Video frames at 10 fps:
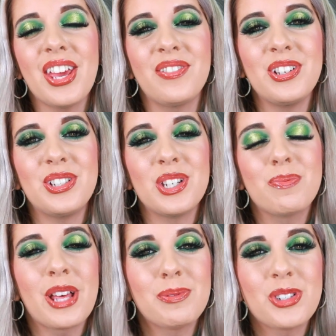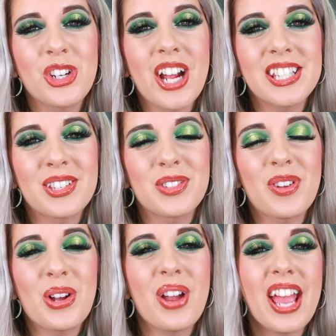If you do, please make sure you guys give this
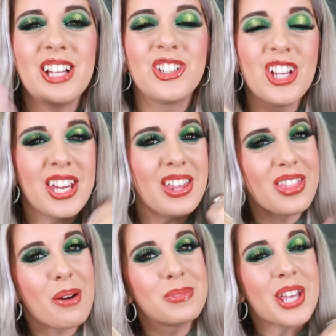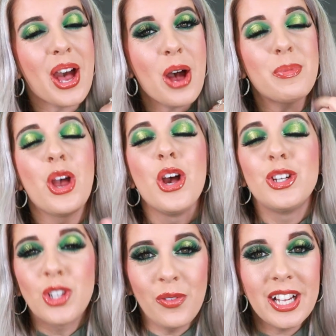video a cheeky thumbs up.
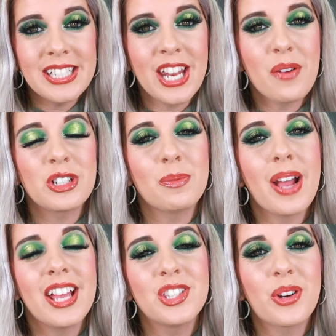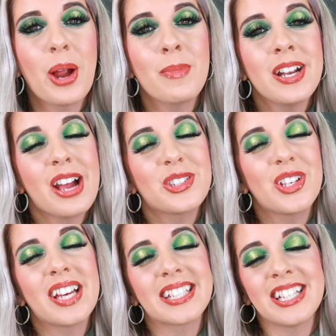Don't forget to head over to my Instagram right now so
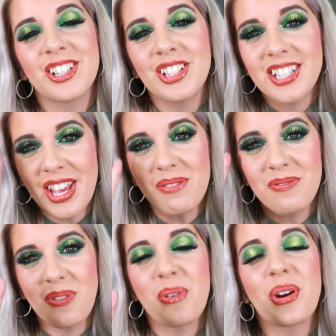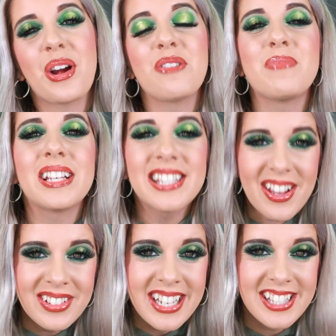you guys can enter day 4 of my
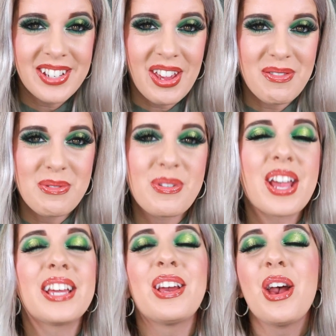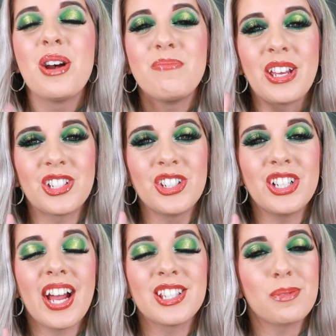7 days of giveaway. Make sure
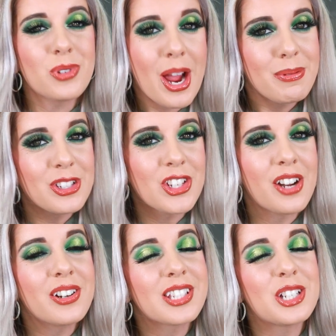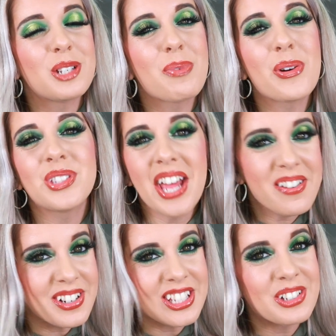you guys subscribe to this channel because I do post
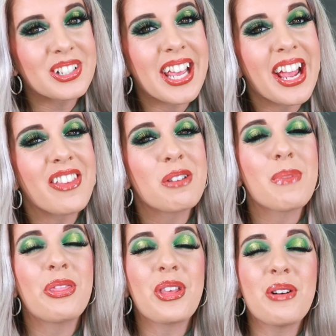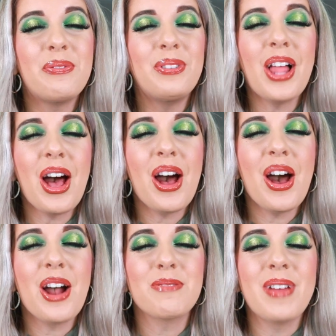every single day in the month of
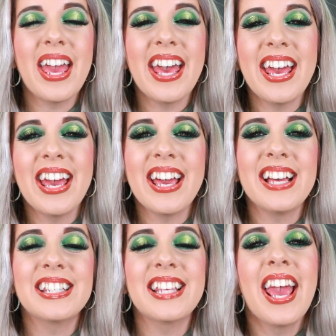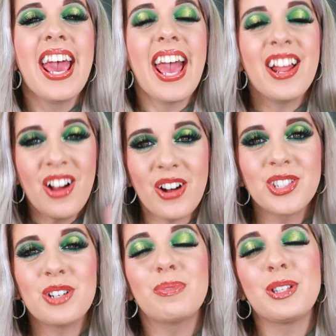Vlogmas. And
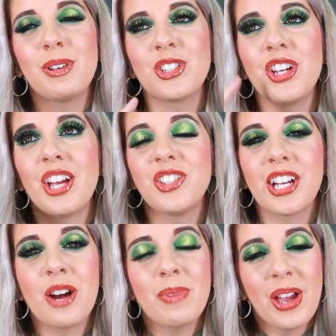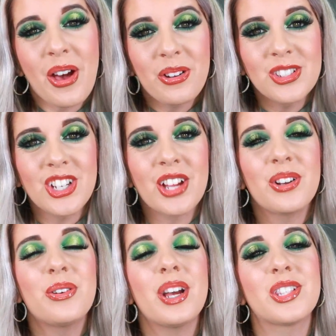also, please make sure you guys check out my other
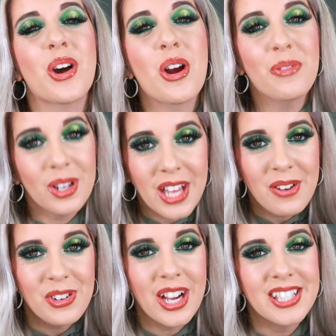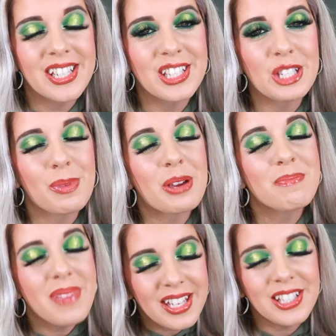channel. It's Our Florida Life. You guys get to see my
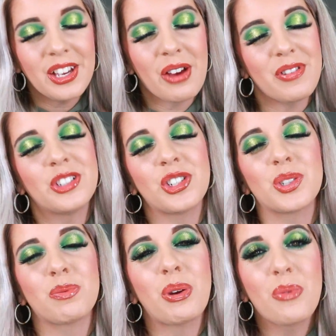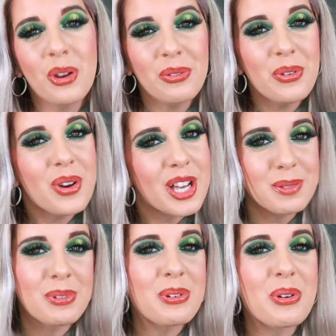amazing adventures with my wonderful
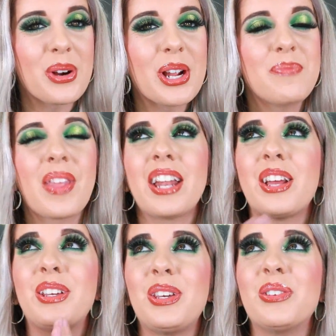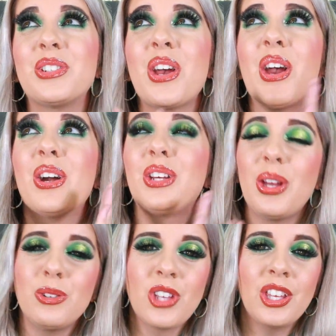husband, Corey. And a huge,
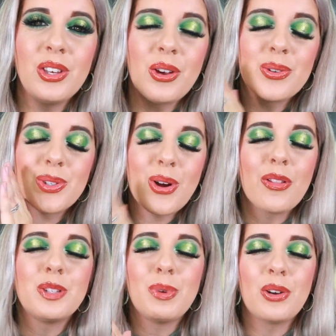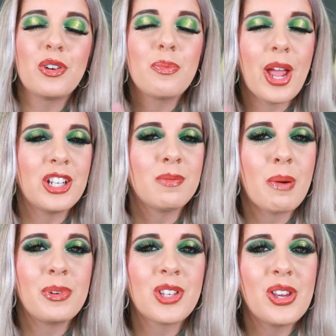huge thank you goes to all these beautiful Patreon
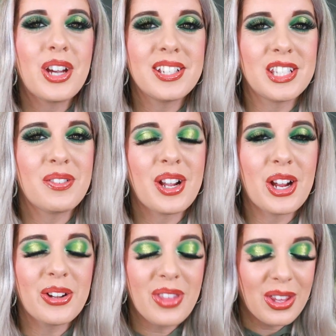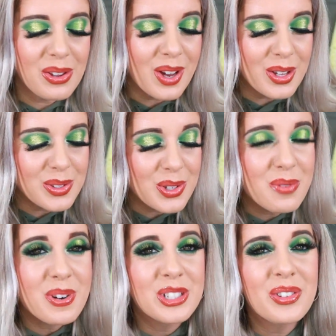members that you guys see right here. Thank you guys
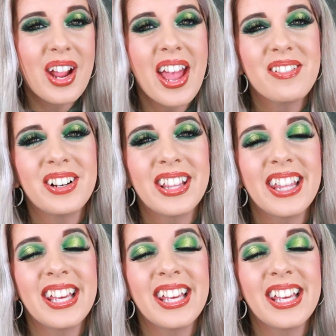so much for everything.